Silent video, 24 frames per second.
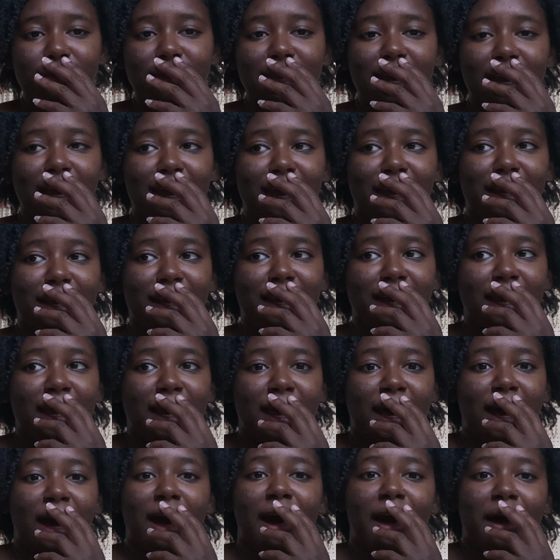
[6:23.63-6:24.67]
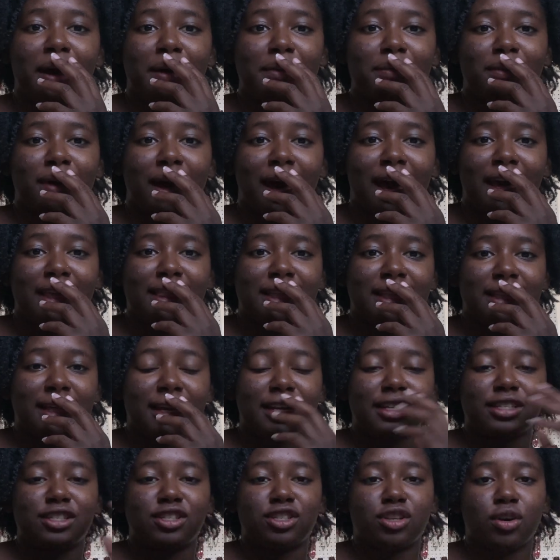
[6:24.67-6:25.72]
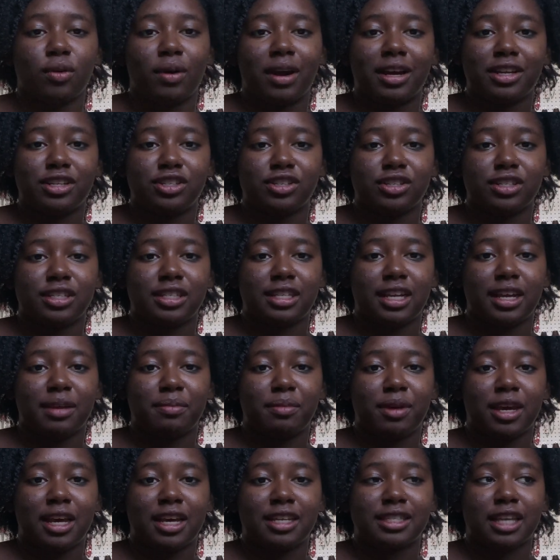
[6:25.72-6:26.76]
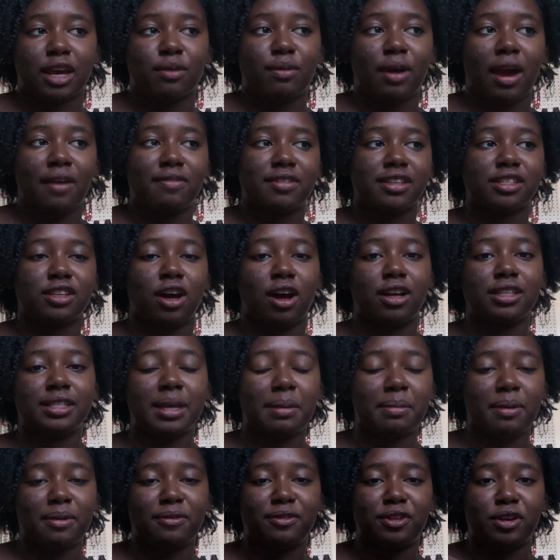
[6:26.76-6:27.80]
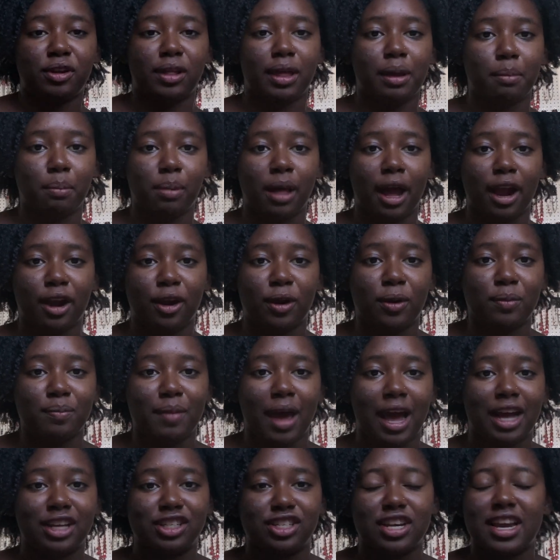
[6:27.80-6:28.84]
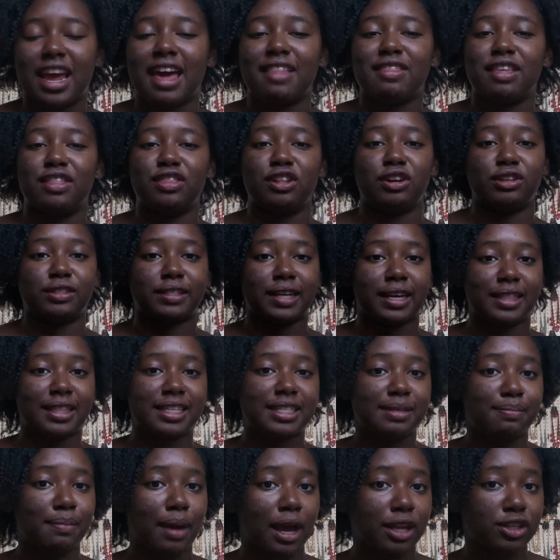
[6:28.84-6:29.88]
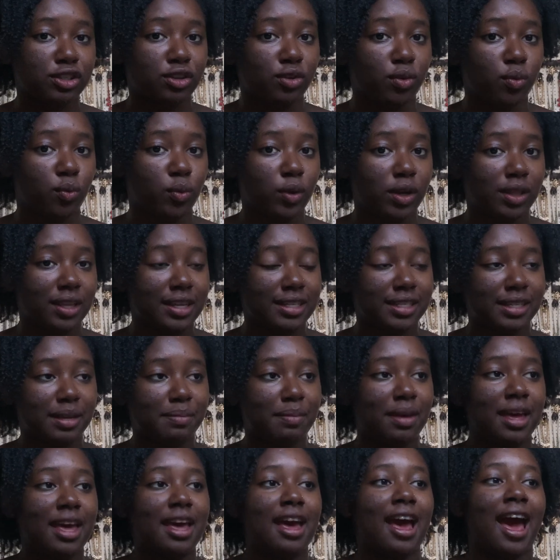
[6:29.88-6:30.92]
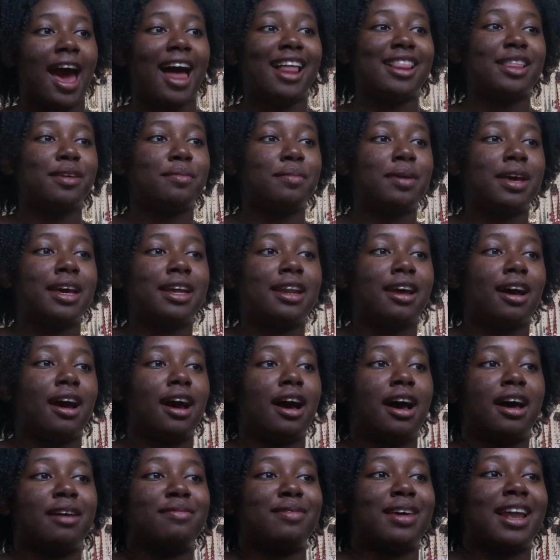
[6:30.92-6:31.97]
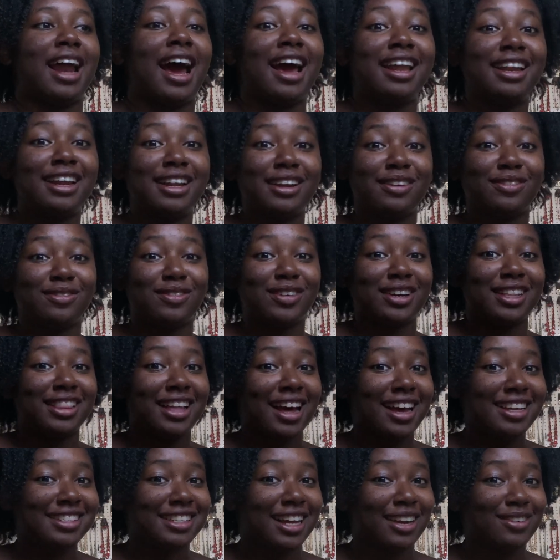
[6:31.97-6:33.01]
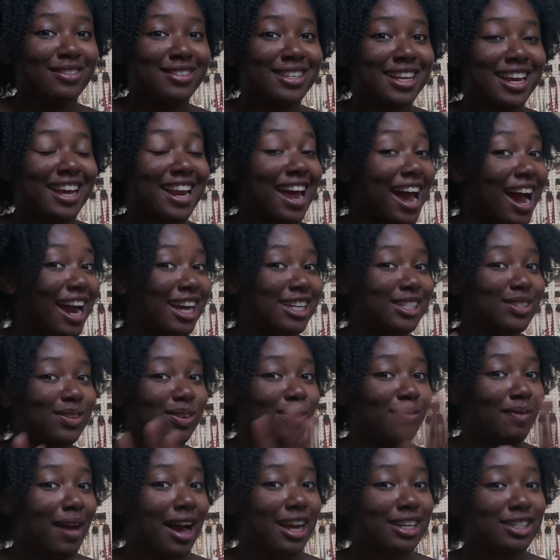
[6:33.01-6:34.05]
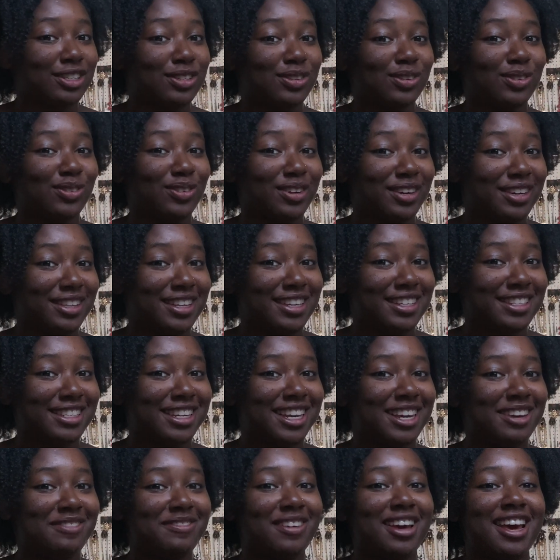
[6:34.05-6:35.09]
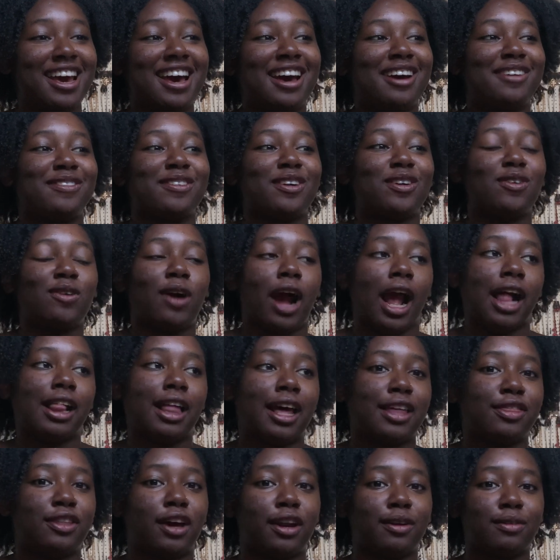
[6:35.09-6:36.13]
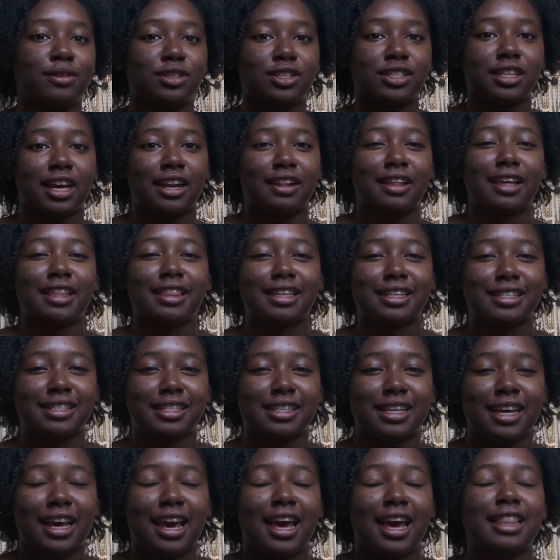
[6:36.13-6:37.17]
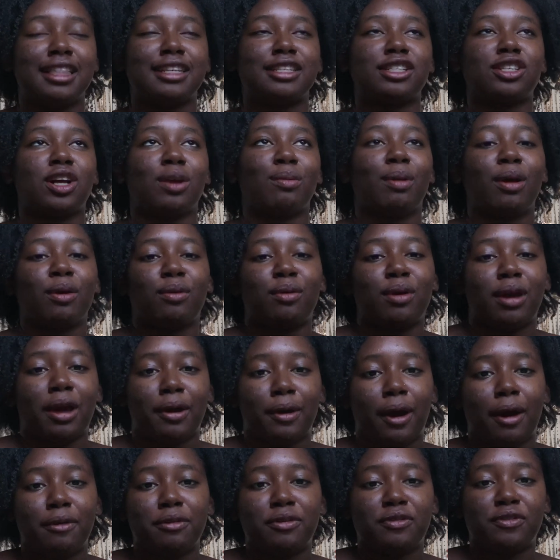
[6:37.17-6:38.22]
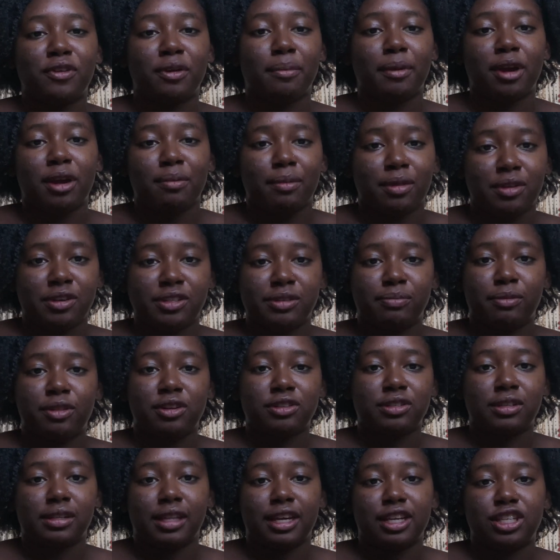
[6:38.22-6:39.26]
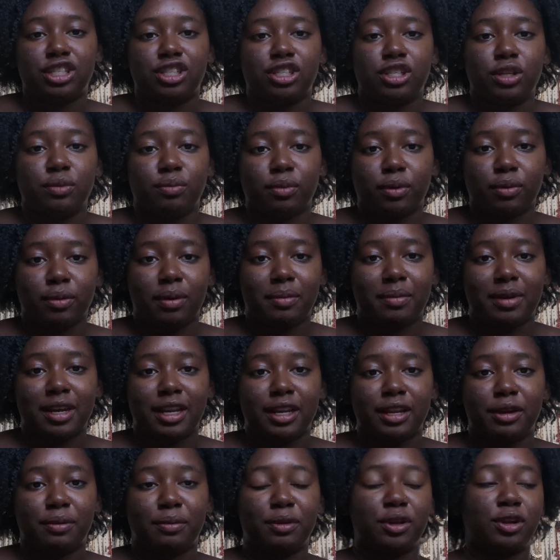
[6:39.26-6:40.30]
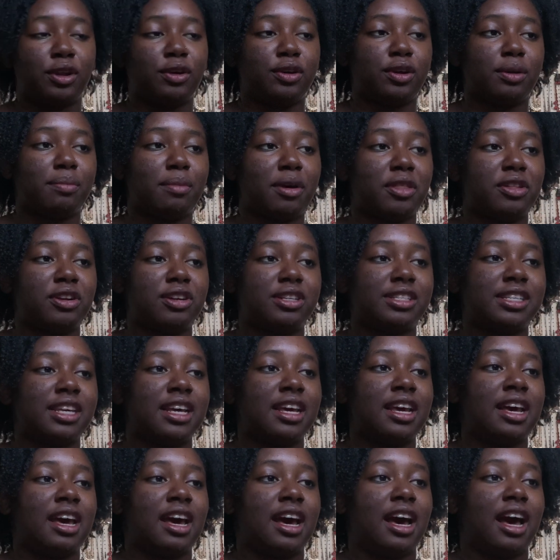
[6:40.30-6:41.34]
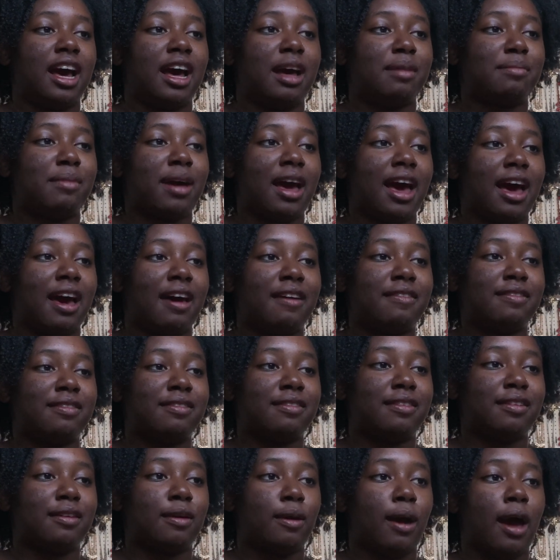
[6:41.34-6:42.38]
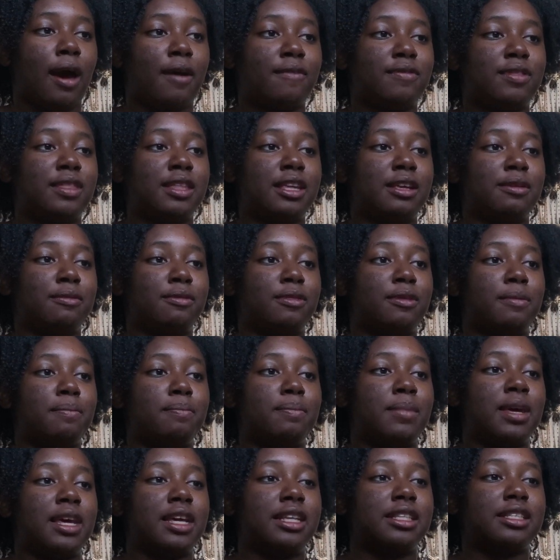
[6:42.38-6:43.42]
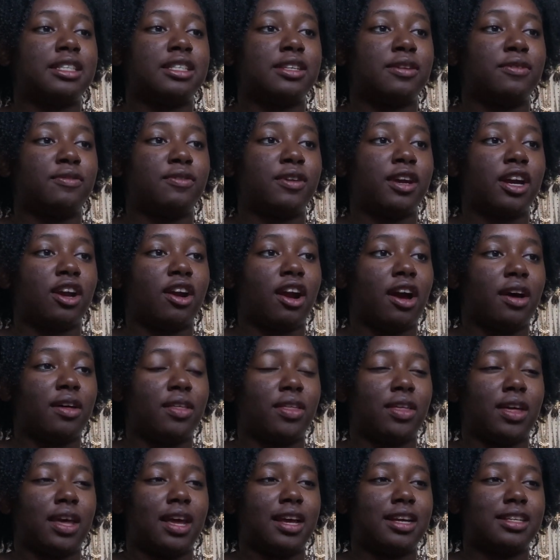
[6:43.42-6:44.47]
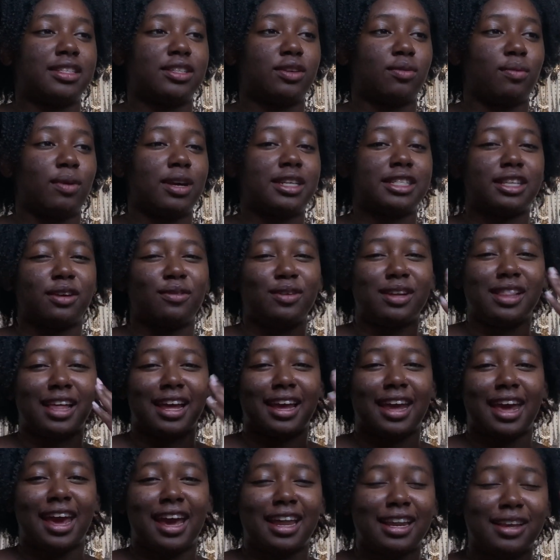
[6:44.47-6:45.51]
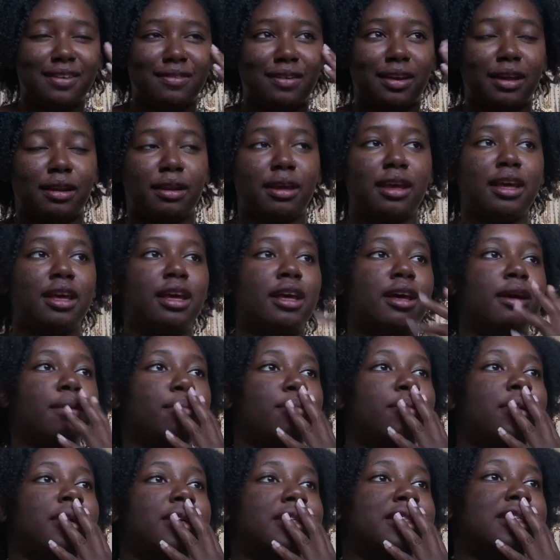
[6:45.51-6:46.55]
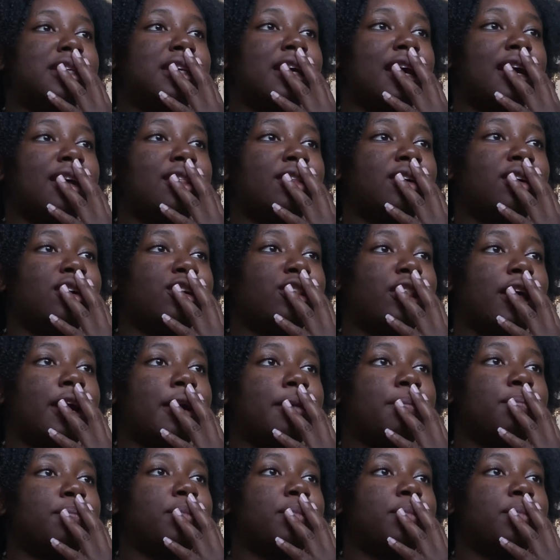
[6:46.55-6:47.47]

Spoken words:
And I think that it's so interesting because, like, we have this concept of, you know, like Black girl magic, and then there's like this magical realism element that I didn't realize that it was like an actual magical realism. For a while, I thought it was just kind of like this term, like how you feel about your mothers. Your mothers are like superwomen. You know, your mothers have the means to figure out things in ways that we like can't even put together. Like,